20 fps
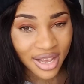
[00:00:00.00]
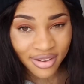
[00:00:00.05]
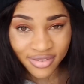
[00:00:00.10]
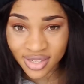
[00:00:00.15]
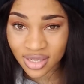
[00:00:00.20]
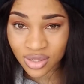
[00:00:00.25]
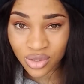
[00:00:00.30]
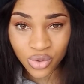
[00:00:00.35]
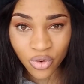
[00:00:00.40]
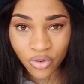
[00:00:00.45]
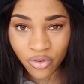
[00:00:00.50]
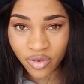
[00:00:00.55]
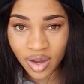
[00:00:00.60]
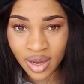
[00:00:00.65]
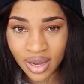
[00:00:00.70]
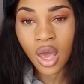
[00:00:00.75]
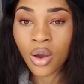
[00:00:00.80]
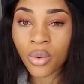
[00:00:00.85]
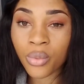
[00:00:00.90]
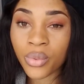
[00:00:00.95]
seen so
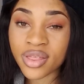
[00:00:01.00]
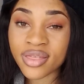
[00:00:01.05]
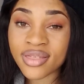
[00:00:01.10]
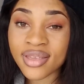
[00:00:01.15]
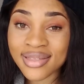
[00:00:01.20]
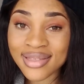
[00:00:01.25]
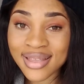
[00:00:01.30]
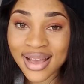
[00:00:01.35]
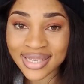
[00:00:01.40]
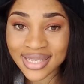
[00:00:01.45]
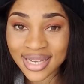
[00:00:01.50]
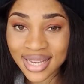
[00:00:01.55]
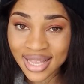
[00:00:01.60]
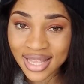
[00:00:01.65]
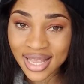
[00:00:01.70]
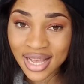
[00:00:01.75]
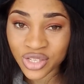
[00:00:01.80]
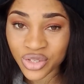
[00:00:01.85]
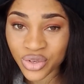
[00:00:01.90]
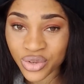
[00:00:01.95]
far. With the
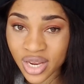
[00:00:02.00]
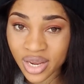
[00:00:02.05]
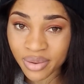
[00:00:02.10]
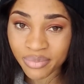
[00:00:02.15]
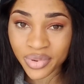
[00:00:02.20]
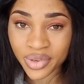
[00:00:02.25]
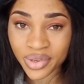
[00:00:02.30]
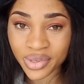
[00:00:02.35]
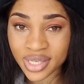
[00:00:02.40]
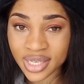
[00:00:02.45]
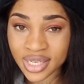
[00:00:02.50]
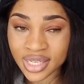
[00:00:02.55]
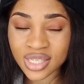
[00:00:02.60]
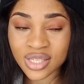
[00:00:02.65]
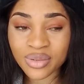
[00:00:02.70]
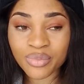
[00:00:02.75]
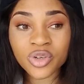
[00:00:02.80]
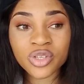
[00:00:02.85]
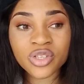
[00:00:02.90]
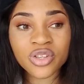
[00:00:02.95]
dedicated student buildings,
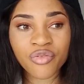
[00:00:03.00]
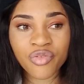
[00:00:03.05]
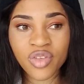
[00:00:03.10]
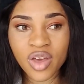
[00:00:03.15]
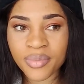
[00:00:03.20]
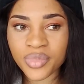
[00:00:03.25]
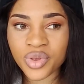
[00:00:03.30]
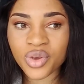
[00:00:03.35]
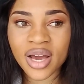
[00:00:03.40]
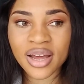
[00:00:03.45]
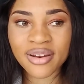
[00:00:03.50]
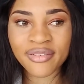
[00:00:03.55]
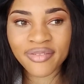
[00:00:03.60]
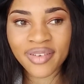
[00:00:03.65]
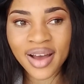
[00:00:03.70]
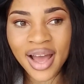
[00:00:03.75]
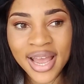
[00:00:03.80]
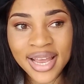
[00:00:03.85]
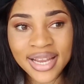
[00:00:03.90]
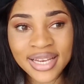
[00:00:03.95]
most of them you can
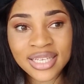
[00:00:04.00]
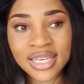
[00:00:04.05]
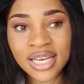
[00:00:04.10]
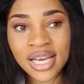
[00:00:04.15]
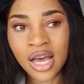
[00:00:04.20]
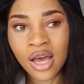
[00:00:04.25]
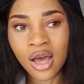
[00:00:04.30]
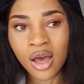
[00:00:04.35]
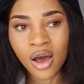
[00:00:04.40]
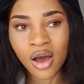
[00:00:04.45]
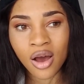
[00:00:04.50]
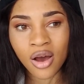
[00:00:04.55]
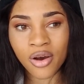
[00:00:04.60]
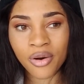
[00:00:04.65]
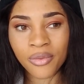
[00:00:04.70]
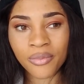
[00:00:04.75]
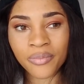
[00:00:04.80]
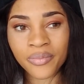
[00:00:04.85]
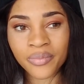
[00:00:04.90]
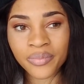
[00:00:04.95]
find
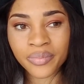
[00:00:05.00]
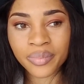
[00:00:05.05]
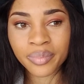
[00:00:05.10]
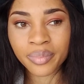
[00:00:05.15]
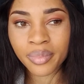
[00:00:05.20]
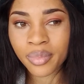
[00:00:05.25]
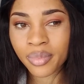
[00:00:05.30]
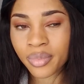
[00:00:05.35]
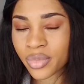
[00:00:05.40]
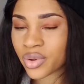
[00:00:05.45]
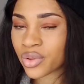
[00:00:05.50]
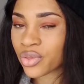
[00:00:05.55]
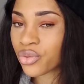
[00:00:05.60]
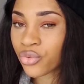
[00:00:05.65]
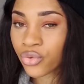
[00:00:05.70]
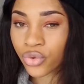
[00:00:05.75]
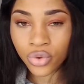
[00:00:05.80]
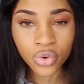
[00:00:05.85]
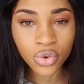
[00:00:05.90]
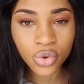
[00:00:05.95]

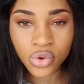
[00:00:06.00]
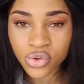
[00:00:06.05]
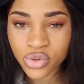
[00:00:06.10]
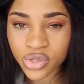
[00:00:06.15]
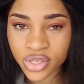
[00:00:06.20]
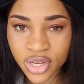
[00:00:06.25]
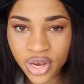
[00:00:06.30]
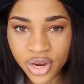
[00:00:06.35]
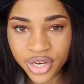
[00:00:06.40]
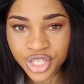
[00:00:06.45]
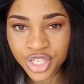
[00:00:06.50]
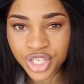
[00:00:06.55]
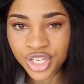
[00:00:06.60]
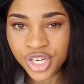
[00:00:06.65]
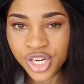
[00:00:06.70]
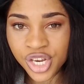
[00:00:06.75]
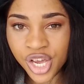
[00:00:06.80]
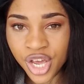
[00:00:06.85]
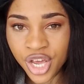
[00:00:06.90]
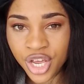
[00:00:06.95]
through Google search.
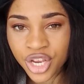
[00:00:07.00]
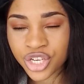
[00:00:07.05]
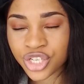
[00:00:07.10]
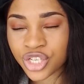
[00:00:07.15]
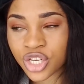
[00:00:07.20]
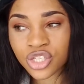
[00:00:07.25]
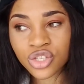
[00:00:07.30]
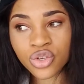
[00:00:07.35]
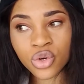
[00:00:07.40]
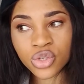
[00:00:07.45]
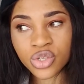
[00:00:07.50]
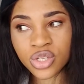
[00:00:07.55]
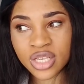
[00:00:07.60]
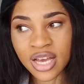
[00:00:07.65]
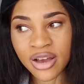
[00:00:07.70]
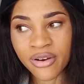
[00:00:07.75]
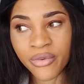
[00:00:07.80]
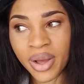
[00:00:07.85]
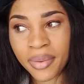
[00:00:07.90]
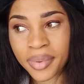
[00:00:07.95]
You just go to their
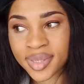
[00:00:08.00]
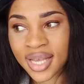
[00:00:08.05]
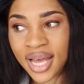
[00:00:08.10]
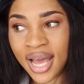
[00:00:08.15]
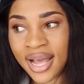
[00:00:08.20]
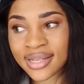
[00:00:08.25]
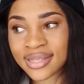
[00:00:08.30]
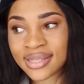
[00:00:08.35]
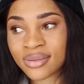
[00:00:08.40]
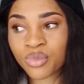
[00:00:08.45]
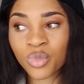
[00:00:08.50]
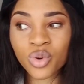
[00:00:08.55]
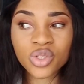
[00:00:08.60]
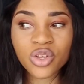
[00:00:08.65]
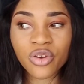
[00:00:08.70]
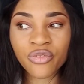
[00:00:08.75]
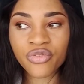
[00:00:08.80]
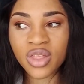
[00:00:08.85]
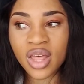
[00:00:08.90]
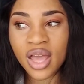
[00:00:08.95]
websites. Most
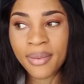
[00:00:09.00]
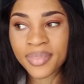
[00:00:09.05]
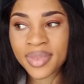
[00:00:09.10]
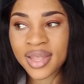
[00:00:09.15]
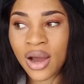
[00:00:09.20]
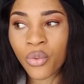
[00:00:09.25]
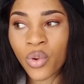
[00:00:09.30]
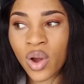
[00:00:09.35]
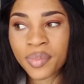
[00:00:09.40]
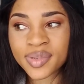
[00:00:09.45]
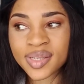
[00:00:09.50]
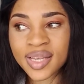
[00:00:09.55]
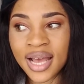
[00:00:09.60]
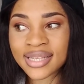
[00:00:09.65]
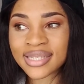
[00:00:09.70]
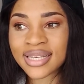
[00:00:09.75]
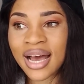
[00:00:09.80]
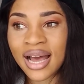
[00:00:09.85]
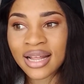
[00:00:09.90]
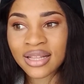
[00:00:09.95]
of them, their websites
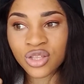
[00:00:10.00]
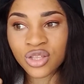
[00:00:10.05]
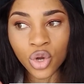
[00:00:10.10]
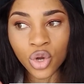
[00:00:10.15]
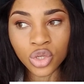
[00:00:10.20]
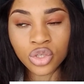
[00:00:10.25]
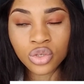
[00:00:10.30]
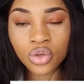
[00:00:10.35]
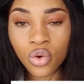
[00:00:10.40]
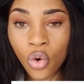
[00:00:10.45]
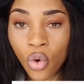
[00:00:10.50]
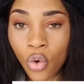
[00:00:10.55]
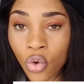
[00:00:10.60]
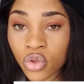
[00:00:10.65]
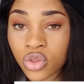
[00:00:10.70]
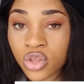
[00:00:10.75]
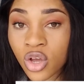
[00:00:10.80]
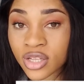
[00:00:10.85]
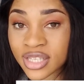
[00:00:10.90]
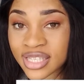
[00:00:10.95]
are
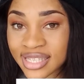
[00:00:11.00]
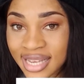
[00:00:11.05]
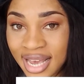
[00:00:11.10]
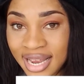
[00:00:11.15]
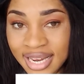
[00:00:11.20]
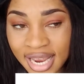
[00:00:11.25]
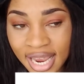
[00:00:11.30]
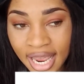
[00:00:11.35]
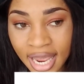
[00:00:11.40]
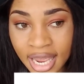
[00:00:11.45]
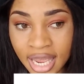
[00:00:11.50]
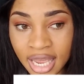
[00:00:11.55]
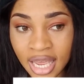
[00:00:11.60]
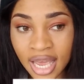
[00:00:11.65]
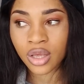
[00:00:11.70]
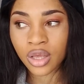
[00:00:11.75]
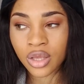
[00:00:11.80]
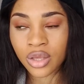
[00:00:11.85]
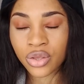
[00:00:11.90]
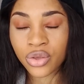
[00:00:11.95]
.co.za.
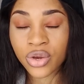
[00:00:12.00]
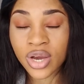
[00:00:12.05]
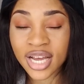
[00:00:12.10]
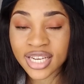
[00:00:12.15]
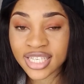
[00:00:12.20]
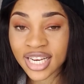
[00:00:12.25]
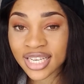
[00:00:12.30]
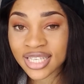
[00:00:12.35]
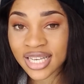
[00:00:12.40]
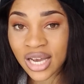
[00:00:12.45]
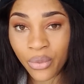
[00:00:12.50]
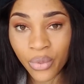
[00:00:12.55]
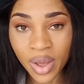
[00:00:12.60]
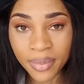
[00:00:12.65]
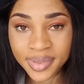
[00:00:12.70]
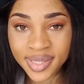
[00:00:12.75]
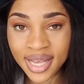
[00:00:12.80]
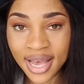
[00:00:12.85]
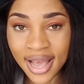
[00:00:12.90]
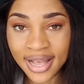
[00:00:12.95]
You can check their
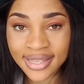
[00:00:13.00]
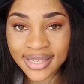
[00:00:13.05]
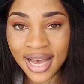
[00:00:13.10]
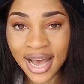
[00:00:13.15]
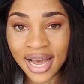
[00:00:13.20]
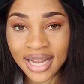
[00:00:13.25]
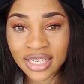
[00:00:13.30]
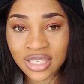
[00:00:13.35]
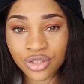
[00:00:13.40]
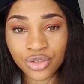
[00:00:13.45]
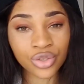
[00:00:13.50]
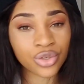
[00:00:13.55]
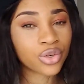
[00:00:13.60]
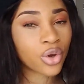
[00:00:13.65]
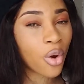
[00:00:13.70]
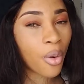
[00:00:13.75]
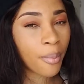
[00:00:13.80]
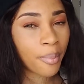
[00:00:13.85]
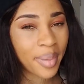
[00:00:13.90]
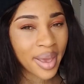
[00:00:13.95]
websites and
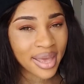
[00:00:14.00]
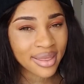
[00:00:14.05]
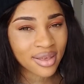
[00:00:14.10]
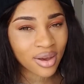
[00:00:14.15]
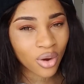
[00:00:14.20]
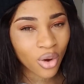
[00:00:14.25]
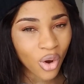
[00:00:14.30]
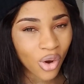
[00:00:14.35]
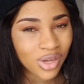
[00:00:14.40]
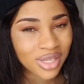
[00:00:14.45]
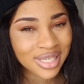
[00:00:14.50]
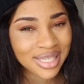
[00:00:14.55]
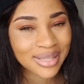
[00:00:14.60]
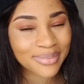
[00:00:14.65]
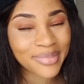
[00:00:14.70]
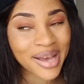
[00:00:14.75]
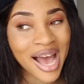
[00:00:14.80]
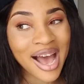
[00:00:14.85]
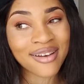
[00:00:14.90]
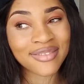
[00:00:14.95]
compare the costs,
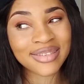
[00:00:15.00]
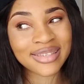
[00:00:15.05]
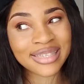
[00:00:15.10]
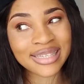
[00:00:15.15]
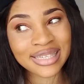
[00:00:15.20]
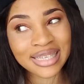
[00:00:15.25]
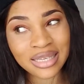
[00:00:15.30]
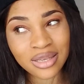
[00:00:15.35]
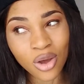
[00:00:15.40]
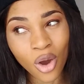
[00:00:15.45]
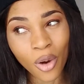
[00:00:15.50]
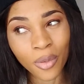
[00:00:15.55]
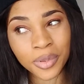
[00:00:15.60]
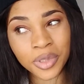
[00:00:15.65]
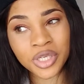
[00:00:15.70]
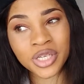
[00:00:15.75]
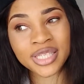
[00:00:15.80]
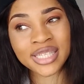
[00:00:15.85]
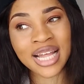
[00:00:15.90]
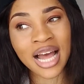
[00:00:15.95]
but I've seen
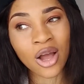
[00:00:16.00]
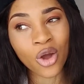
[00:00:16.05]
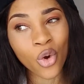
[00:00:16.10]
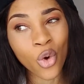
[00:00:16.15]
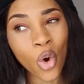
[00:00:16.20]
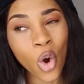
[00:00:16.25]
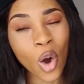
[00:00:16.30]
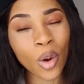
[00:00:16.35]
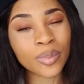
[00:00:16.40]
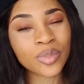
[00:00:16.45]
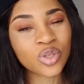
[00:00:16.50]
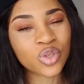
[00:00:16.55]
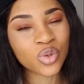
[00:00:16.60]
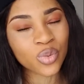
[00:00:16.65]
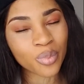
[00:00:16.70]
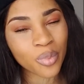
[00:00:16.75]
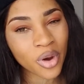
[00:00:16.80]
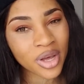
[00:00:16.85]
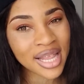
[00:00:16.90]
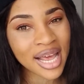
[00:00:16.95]
options that go up to
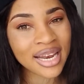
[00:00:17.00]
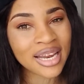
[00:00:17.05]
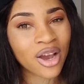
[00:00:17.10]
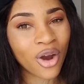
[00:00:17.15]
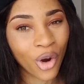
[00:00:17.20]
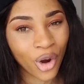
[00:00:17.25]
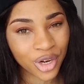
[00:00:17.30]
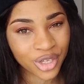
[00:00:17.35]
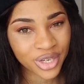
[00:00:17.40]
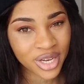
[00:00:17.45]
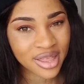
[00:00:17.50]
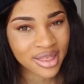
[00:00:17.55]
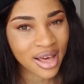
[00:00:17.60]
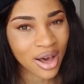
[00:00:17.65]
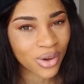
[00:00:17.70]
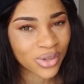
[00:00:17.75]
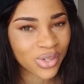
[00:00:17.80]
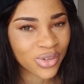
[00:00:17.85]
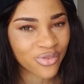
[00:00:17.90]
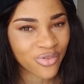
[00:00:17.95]
more than
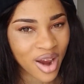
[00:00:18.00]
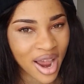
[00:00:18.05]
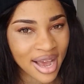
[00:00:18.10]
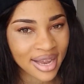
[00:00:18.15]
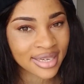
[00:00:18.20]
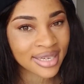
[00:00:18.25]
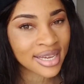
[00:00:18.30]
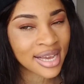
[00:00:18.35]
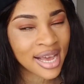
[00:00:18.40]
100,000 Rand,